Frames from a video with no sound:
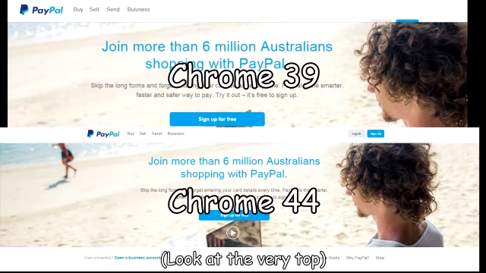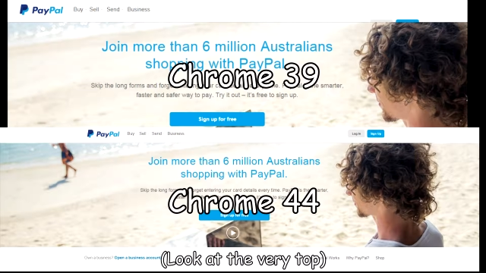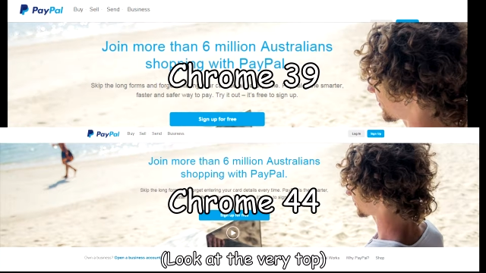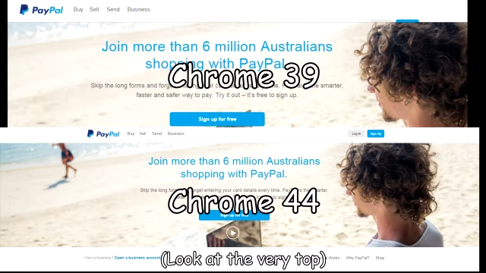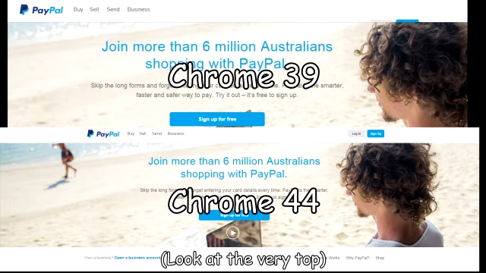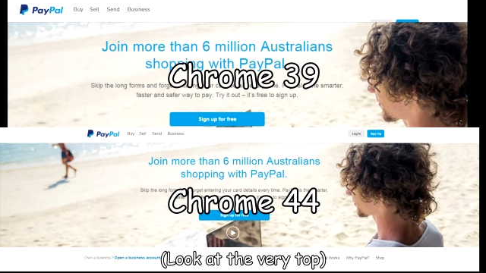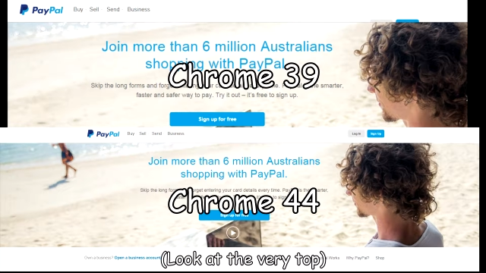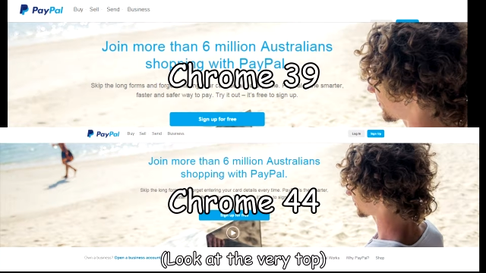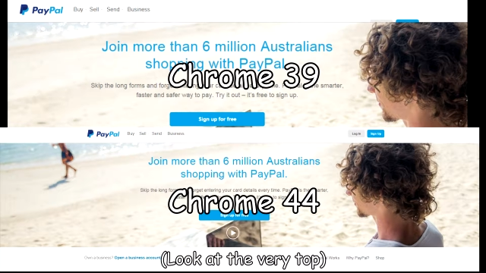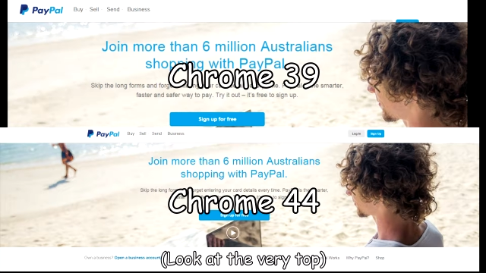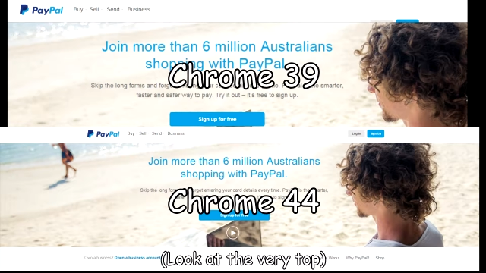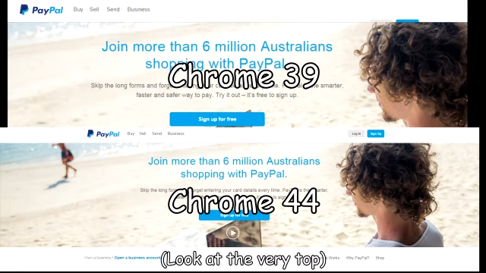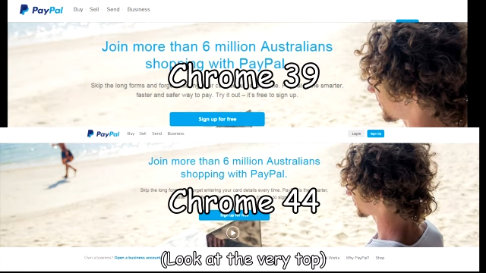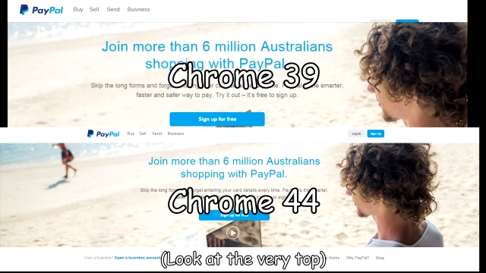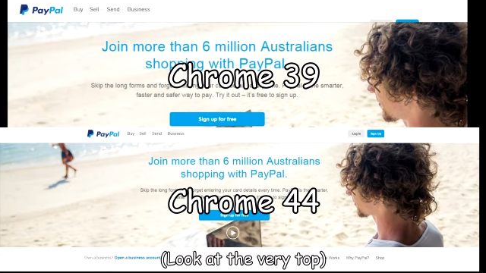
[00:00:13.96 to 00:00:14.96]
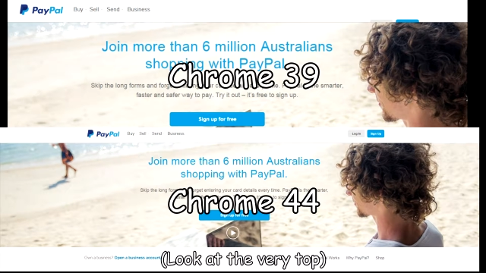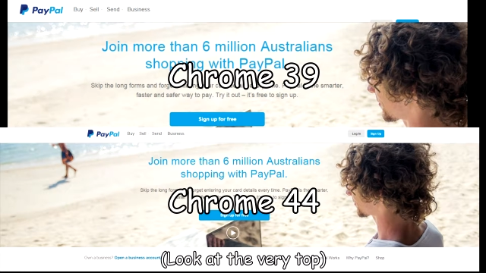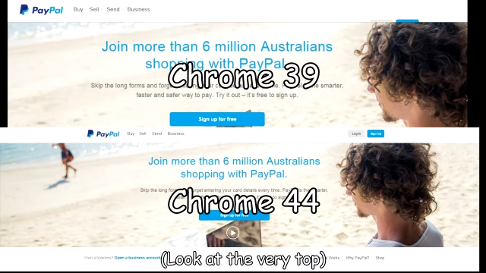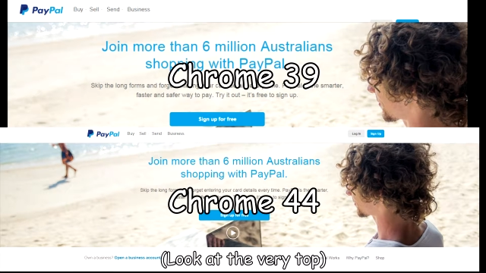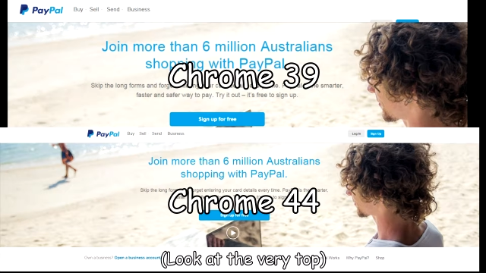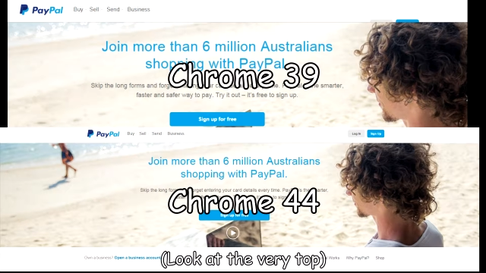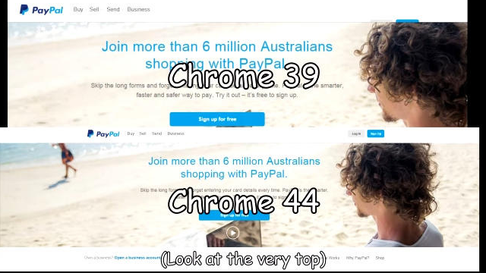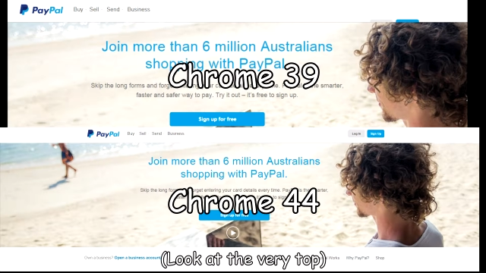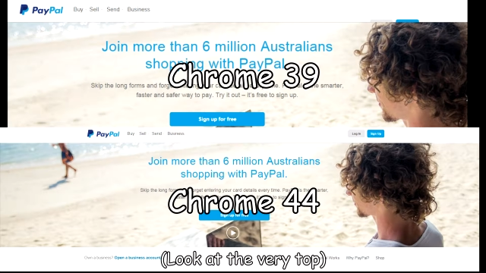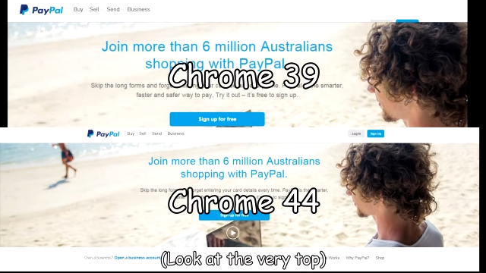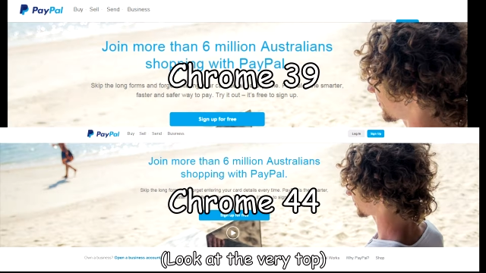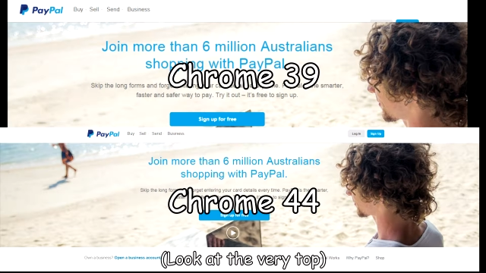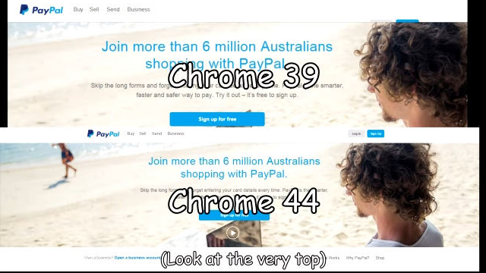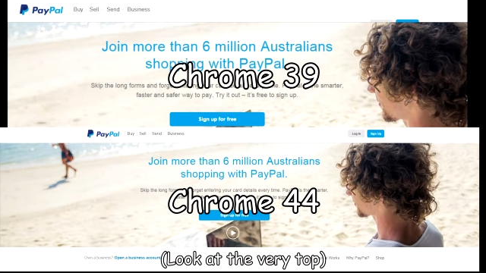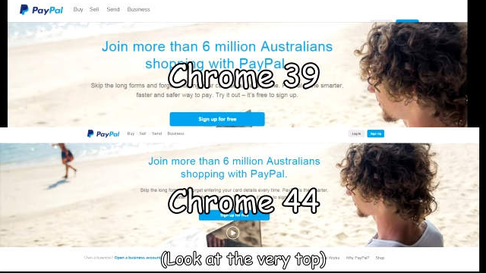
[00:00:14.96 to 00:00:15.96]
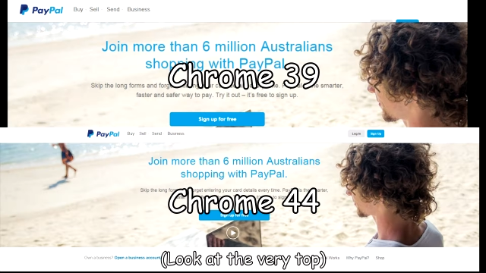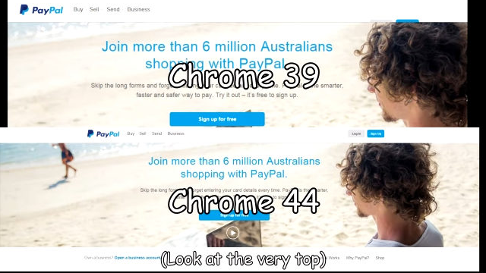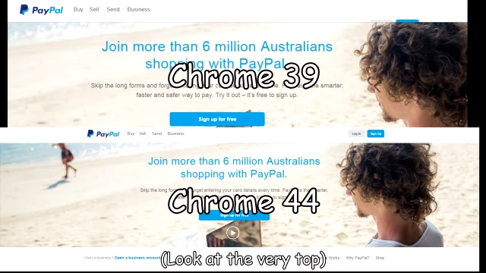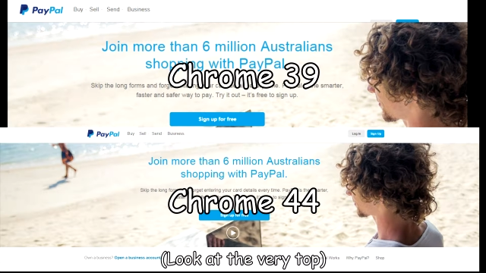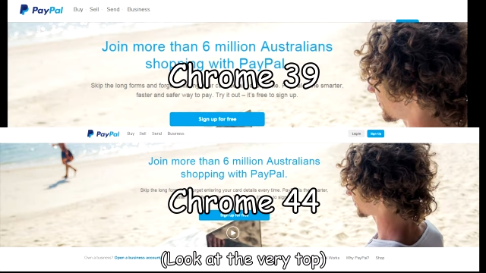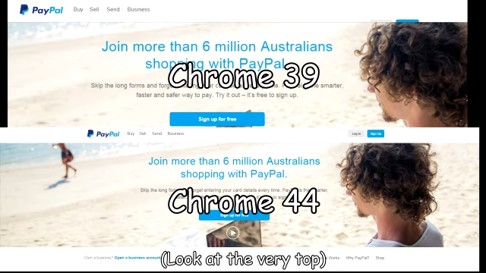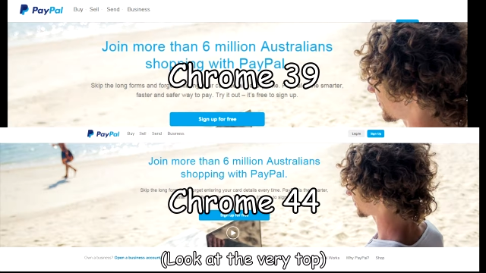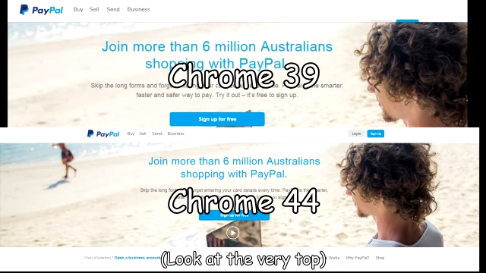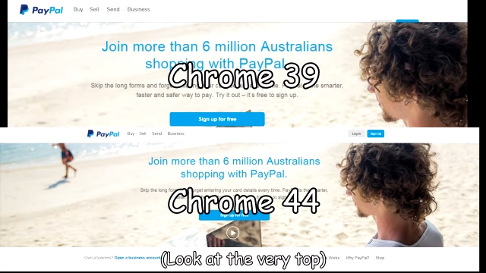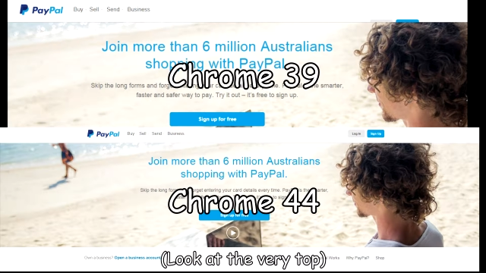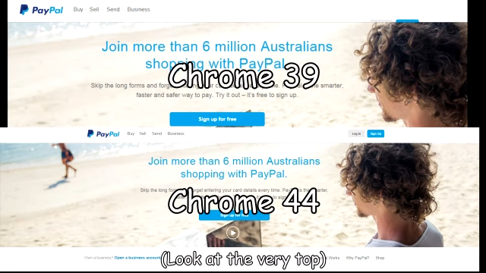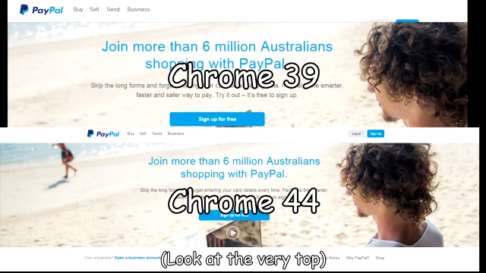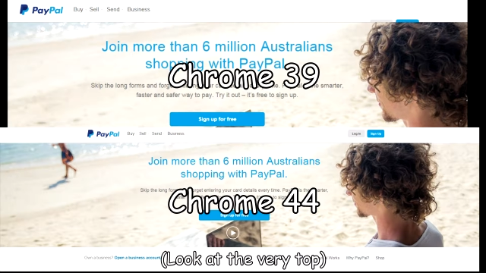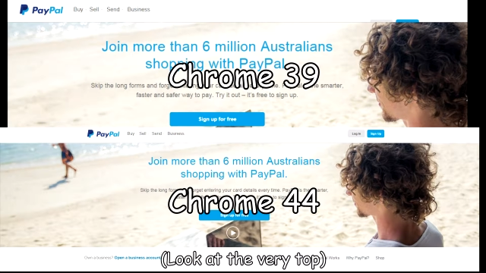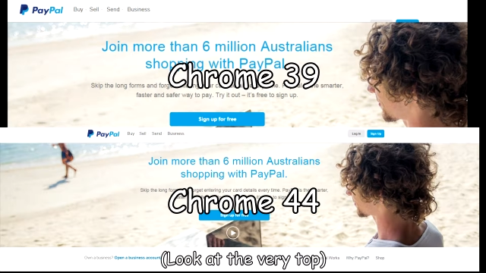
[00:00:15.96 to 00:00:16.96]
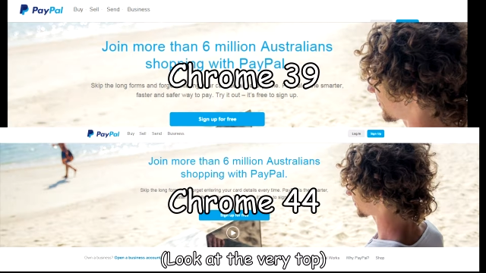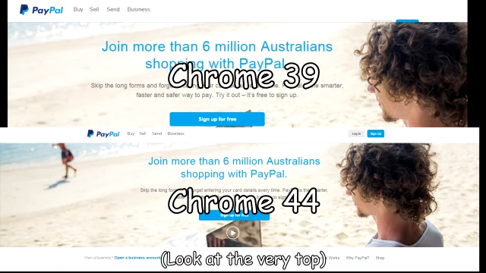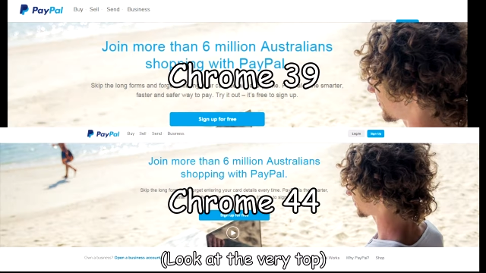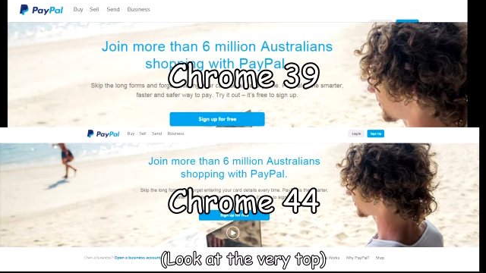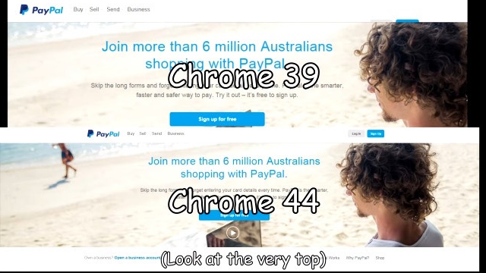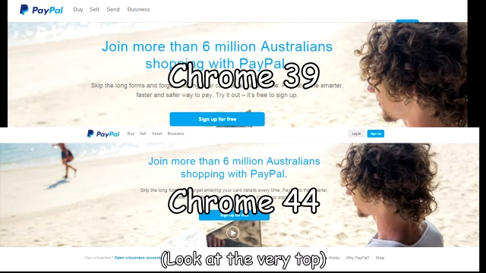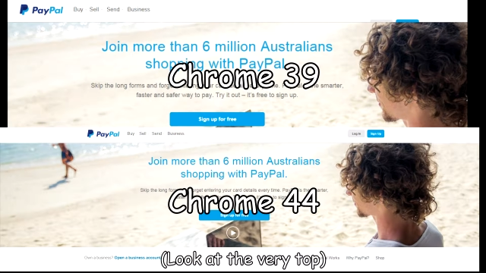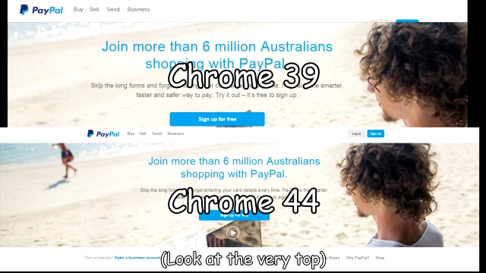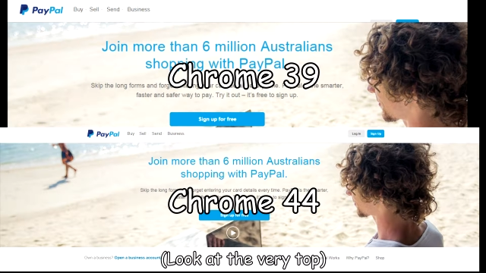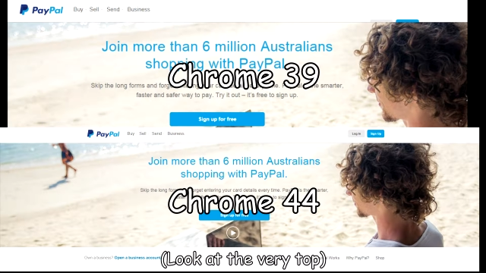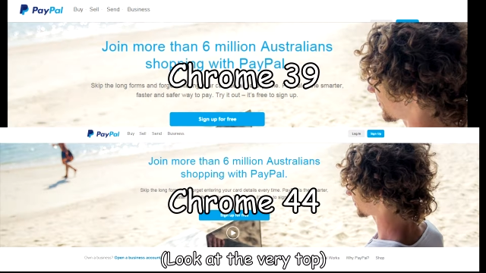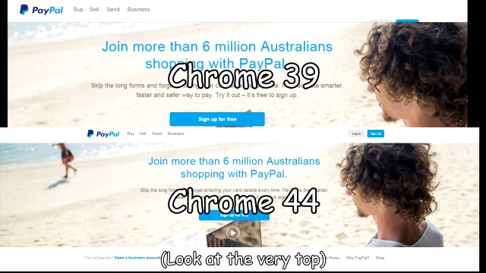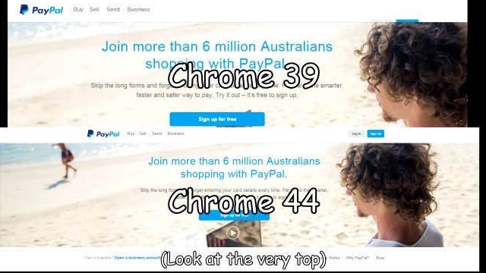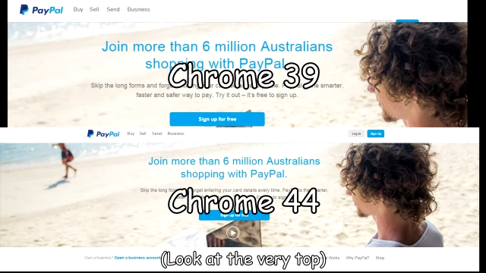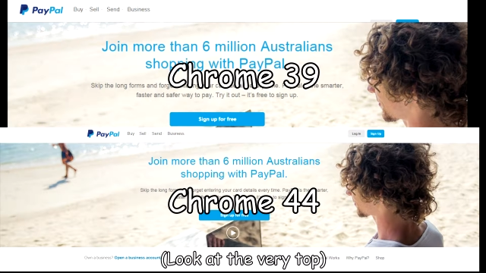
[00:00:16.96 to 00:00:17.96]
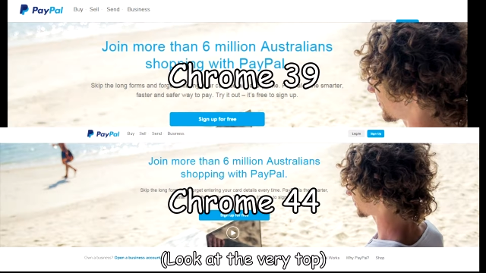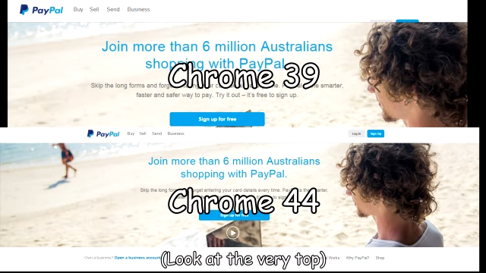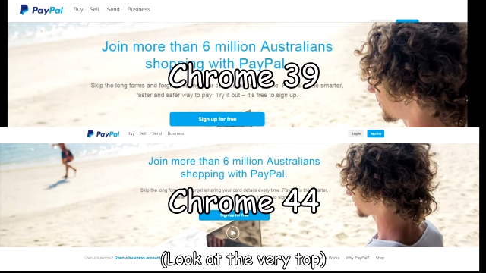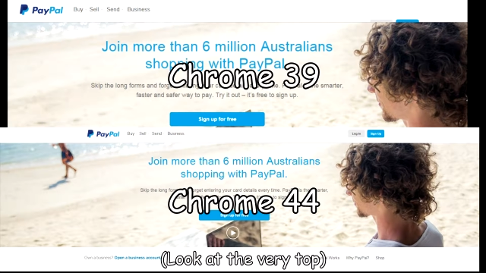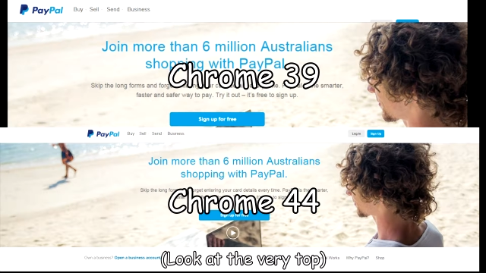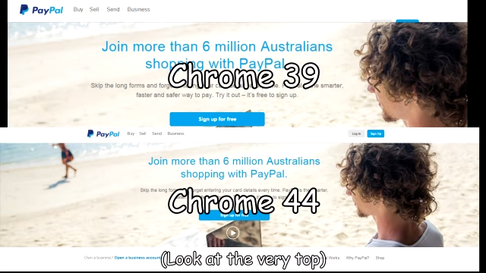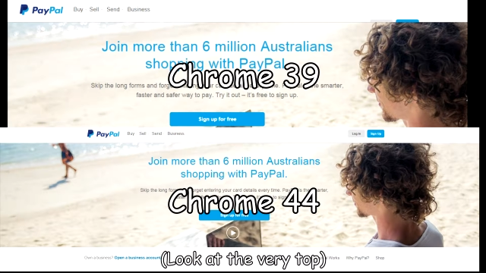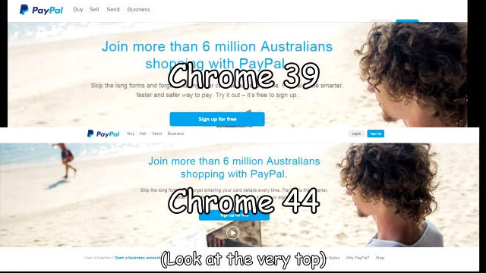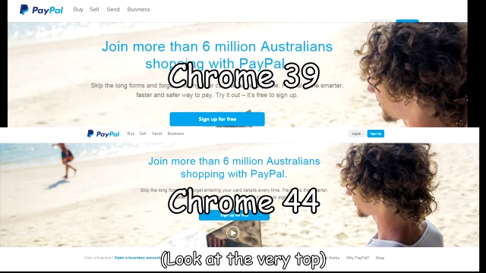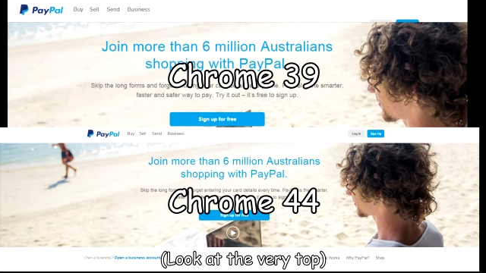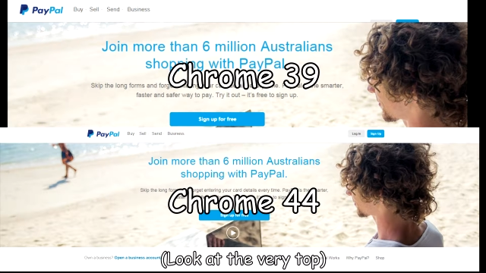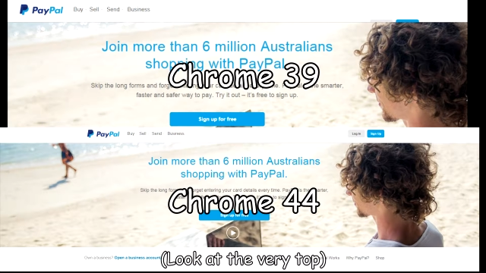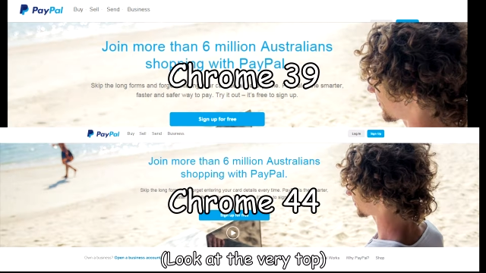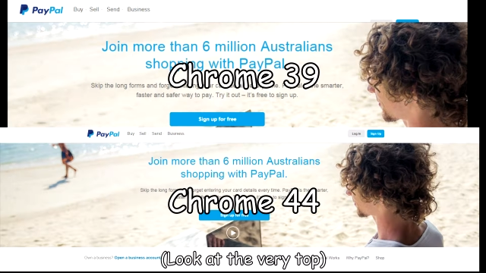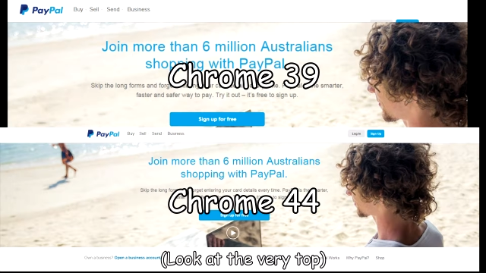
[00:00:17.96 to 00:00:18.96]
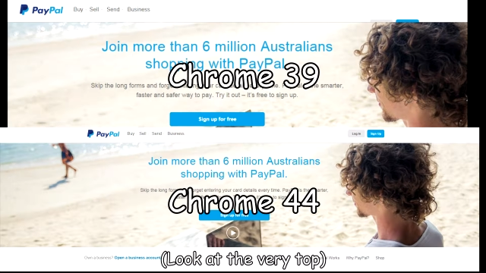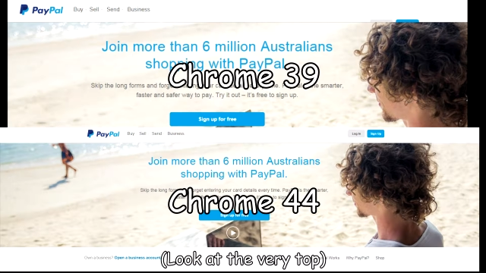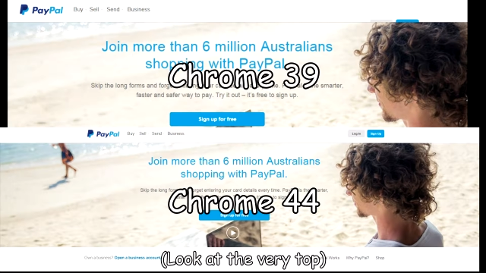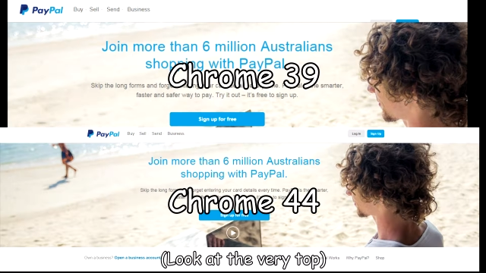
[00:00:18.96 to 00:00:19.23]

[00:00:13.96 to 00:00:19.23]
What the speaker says: (no speaker visible)